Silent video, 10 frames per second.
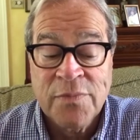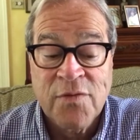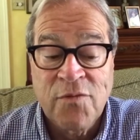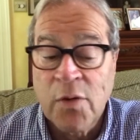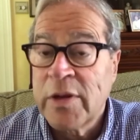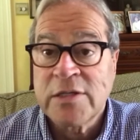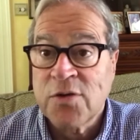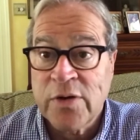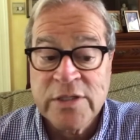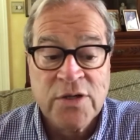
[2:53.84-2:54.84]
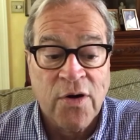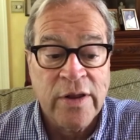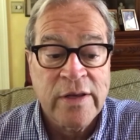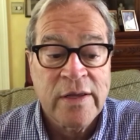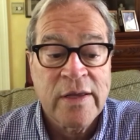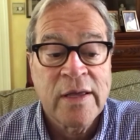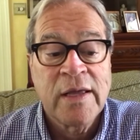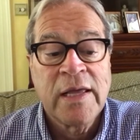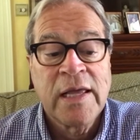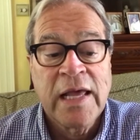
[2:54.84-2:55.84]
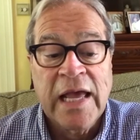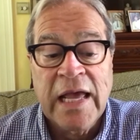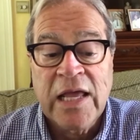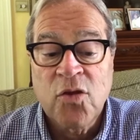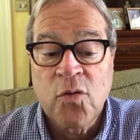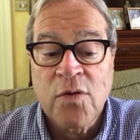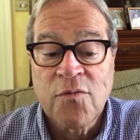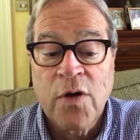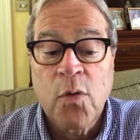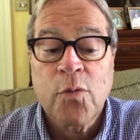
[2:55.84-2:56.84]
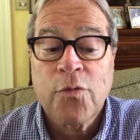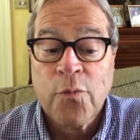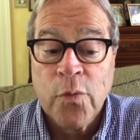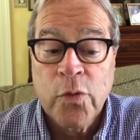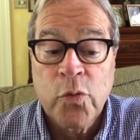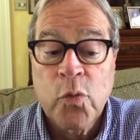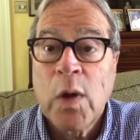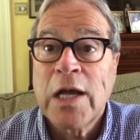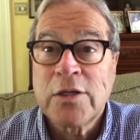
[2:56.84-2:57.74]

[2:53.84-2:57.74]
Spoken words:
voting has already started. You can vote through